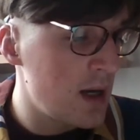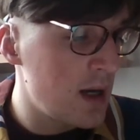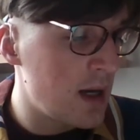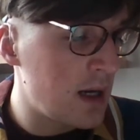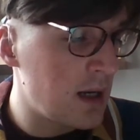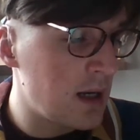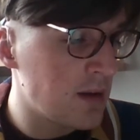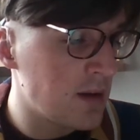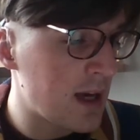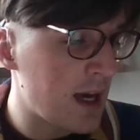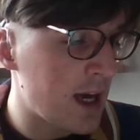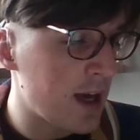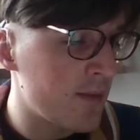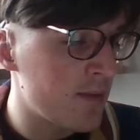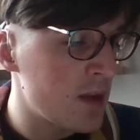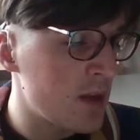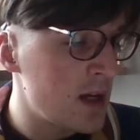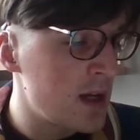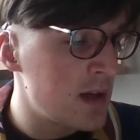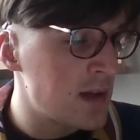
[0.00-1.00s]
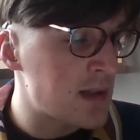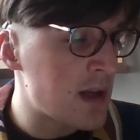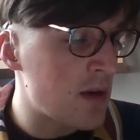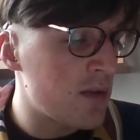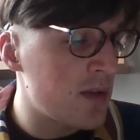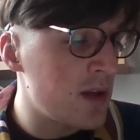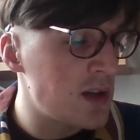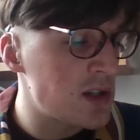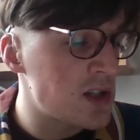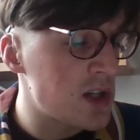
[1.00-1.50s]
Okay, so
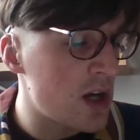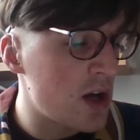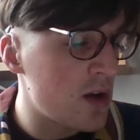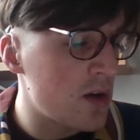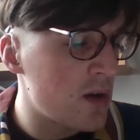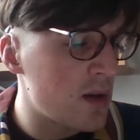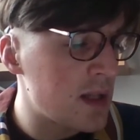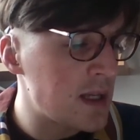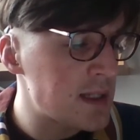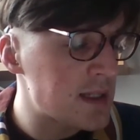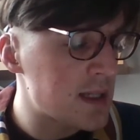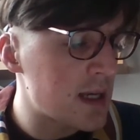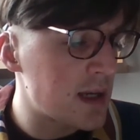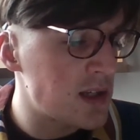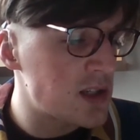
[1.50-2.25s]
this show this study